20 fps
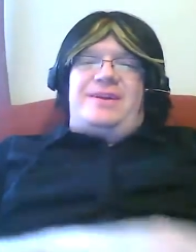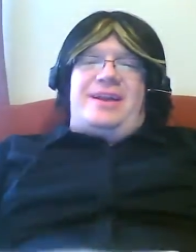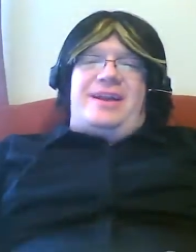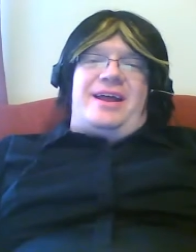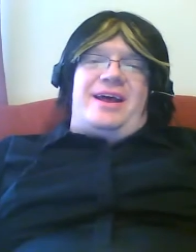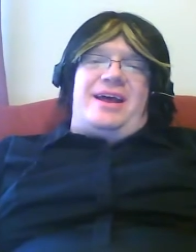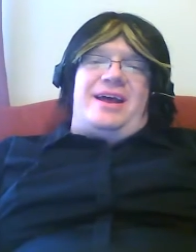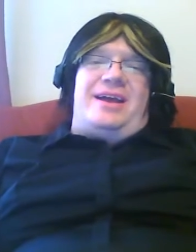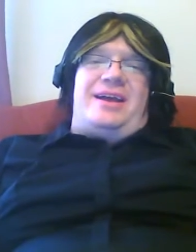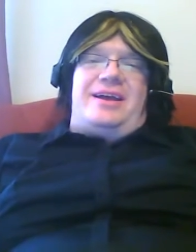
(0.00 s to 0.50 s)

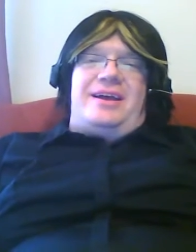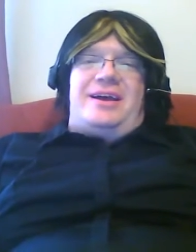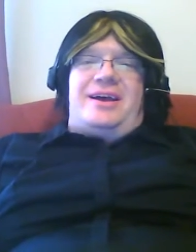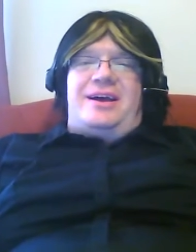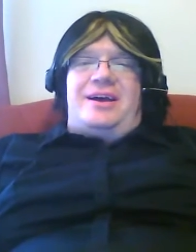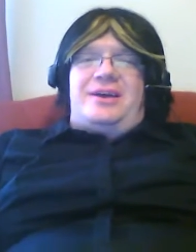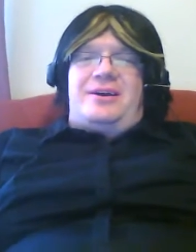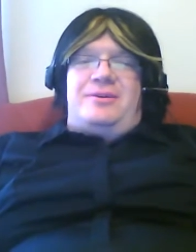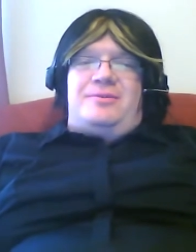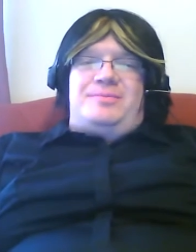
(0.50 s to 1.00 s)
today.
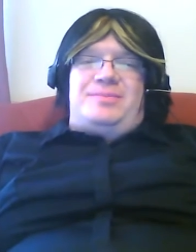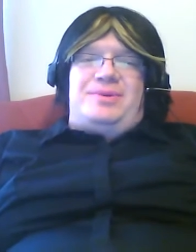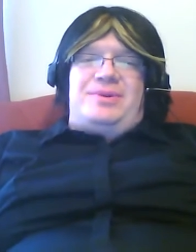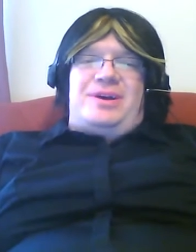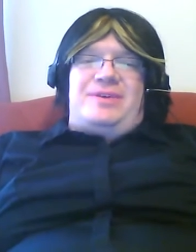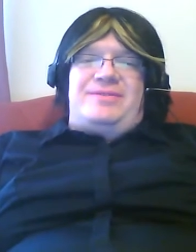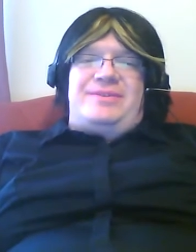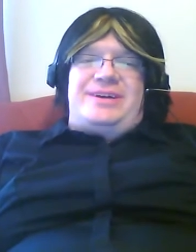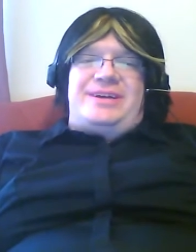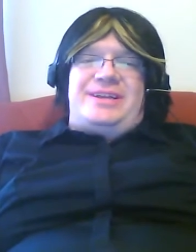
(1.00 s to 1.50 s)
I hope you
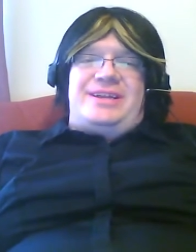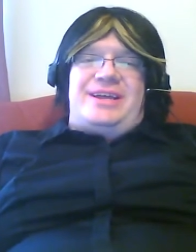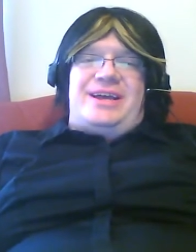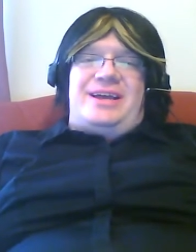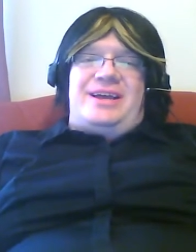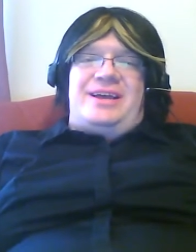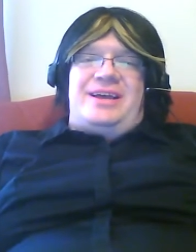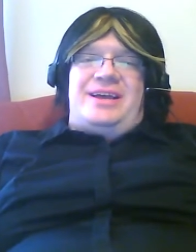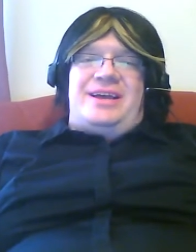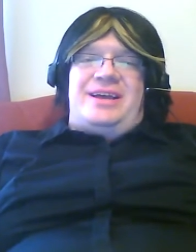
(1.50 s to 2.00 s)
have a good
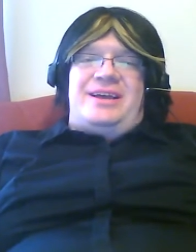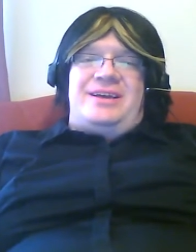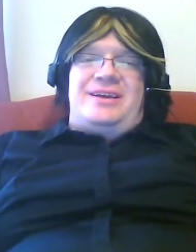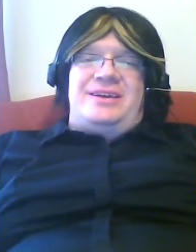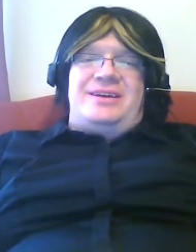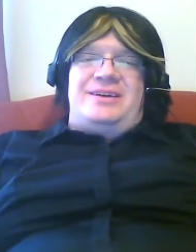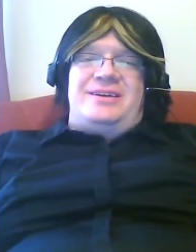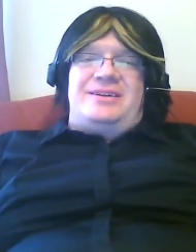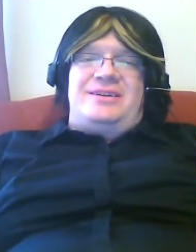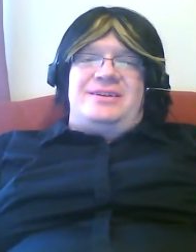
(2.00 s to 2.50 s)
day
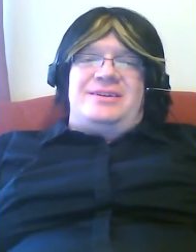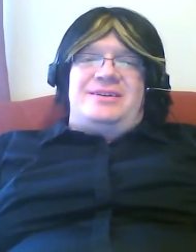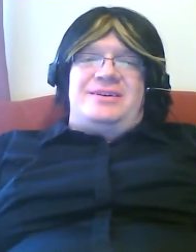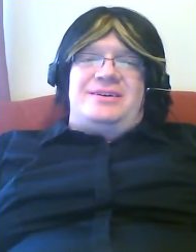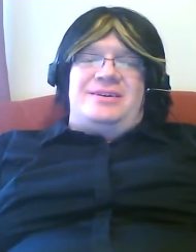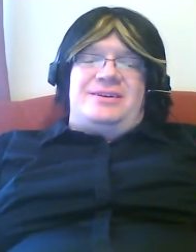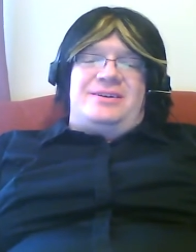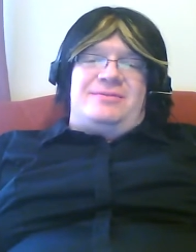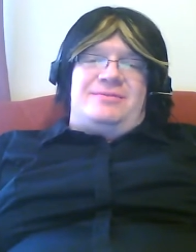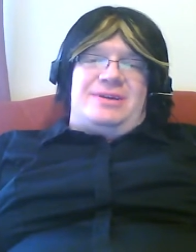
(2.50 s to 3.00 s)
and
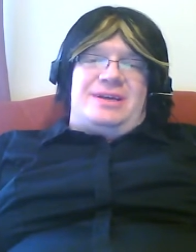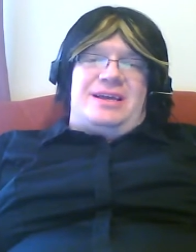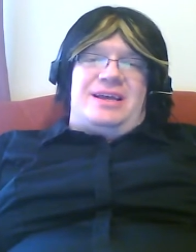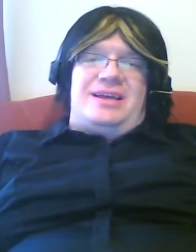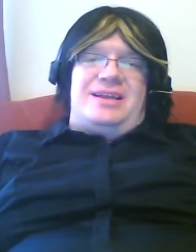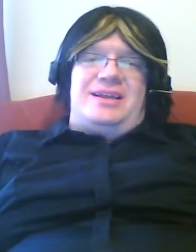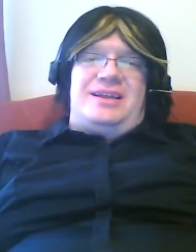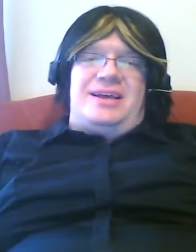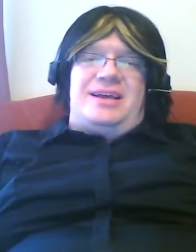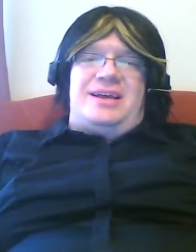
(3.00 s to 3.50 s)
a good
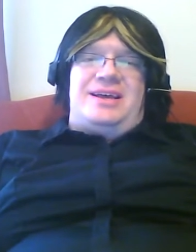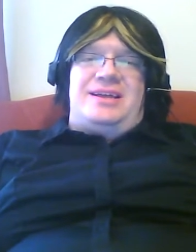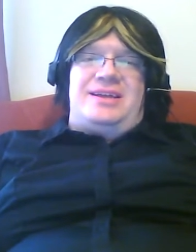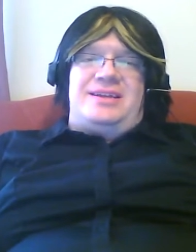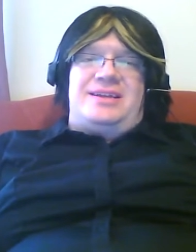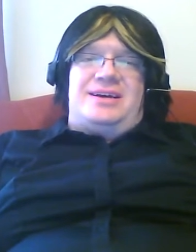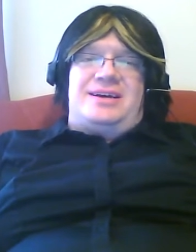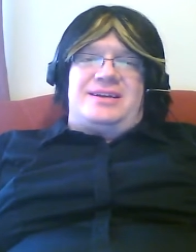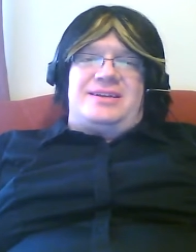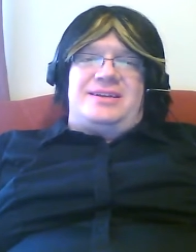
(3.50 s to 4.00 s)
weekend, and
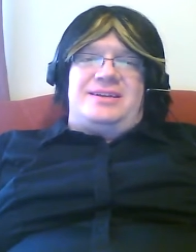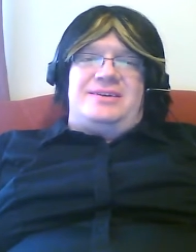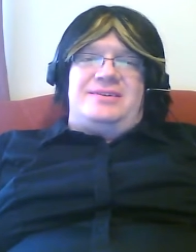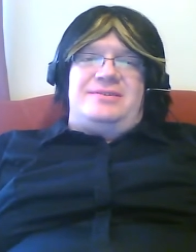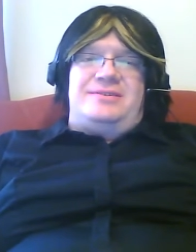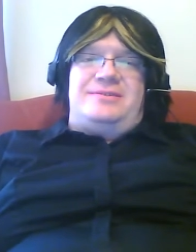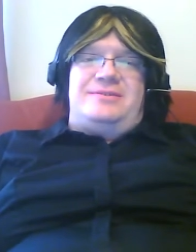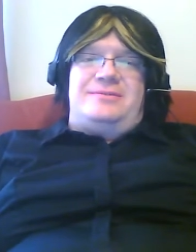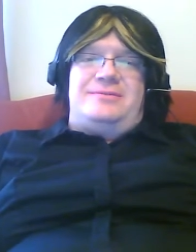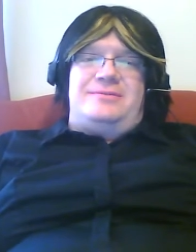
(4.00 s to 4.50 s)
talk to
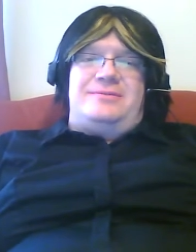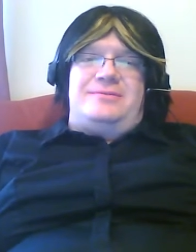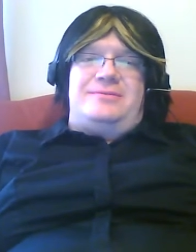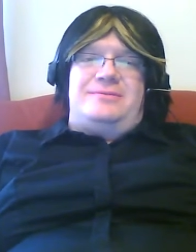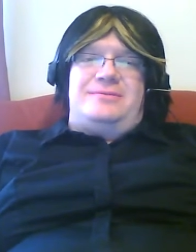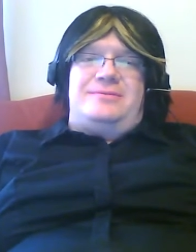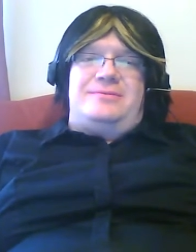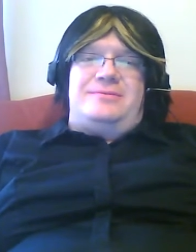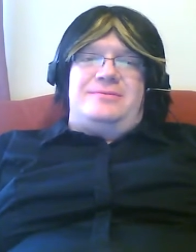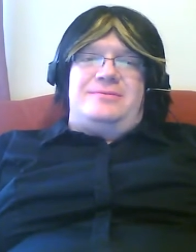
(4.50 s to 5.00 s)

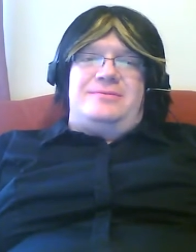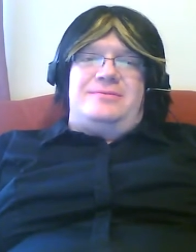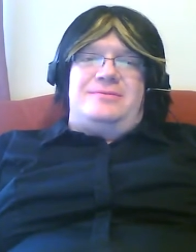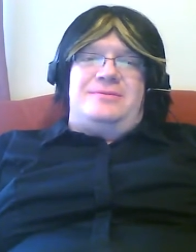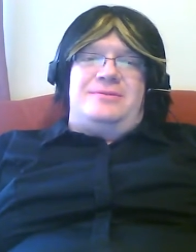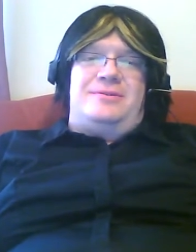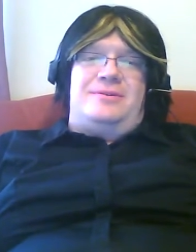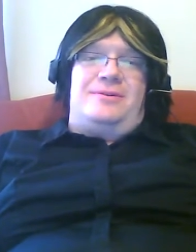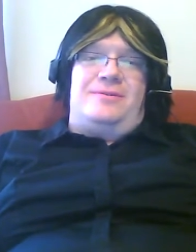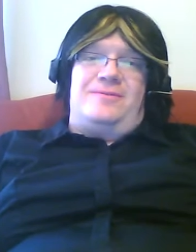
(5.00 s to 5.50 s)
you
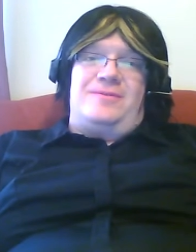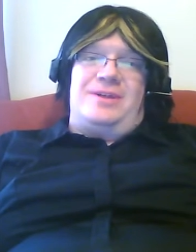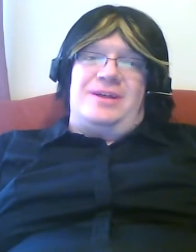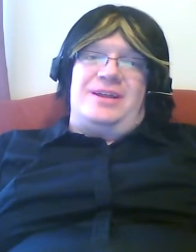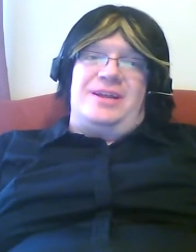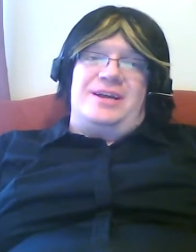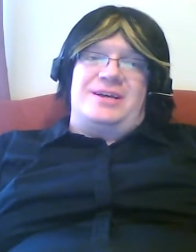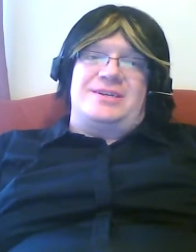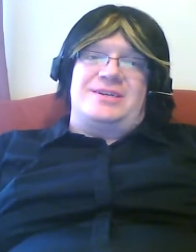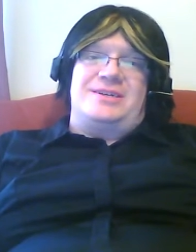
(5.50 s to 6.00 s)
hopefully
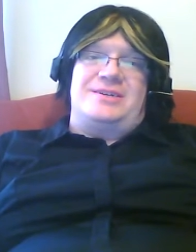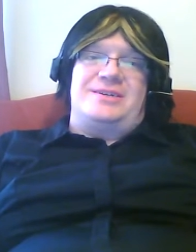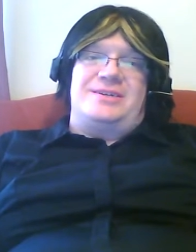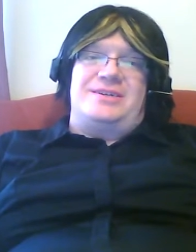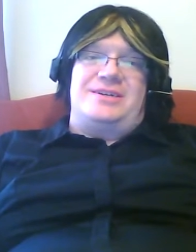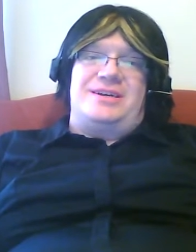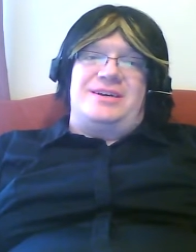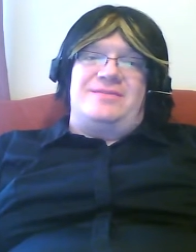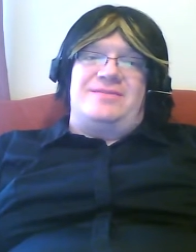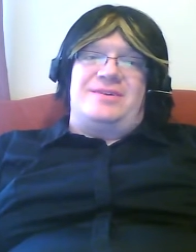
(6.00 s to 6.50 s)
next
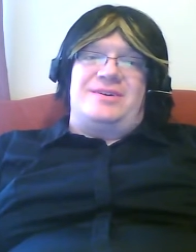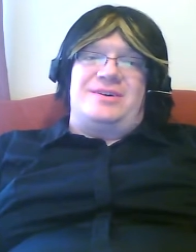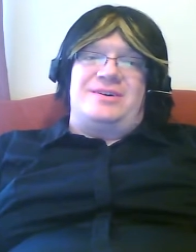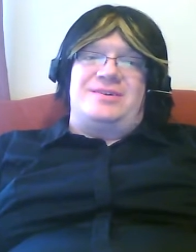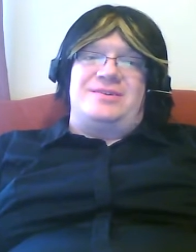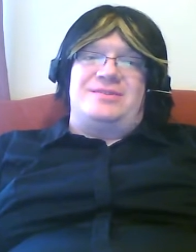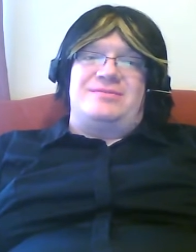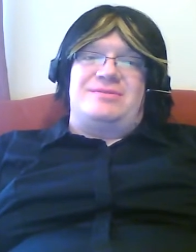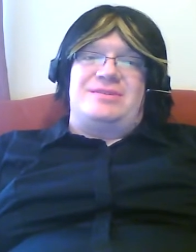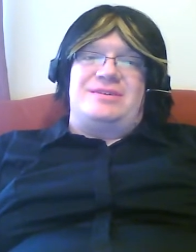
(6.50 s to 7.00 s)
Thursday if all
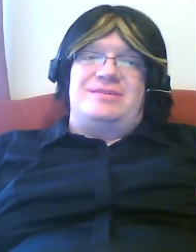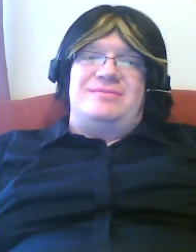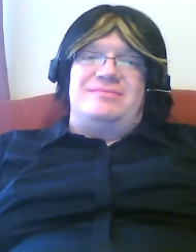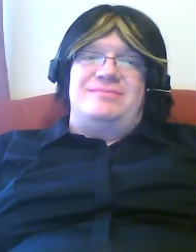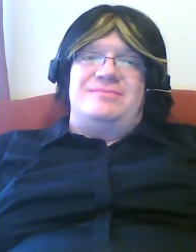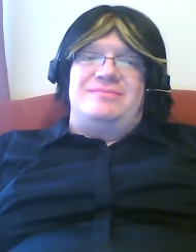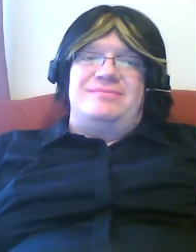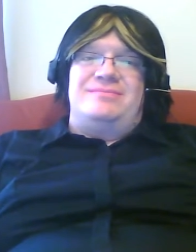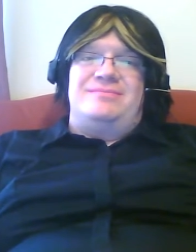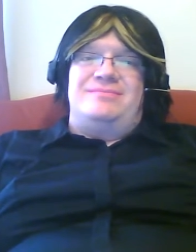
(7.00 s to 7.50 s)
goes well.
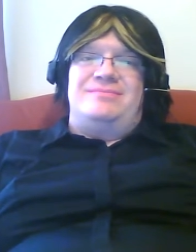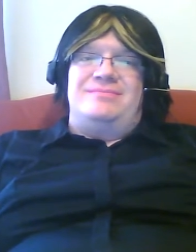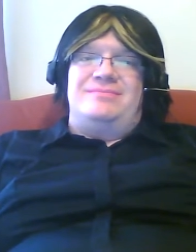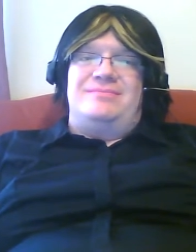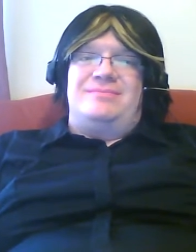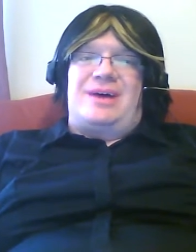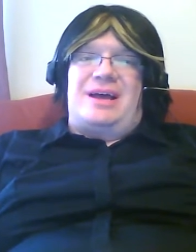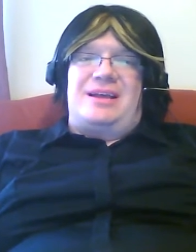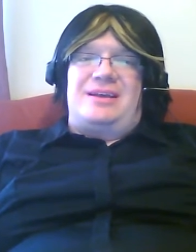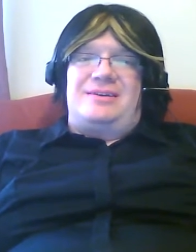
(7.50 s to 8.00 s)

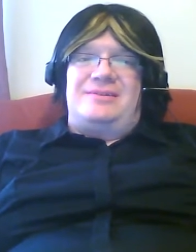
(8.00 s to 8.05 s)
Bye.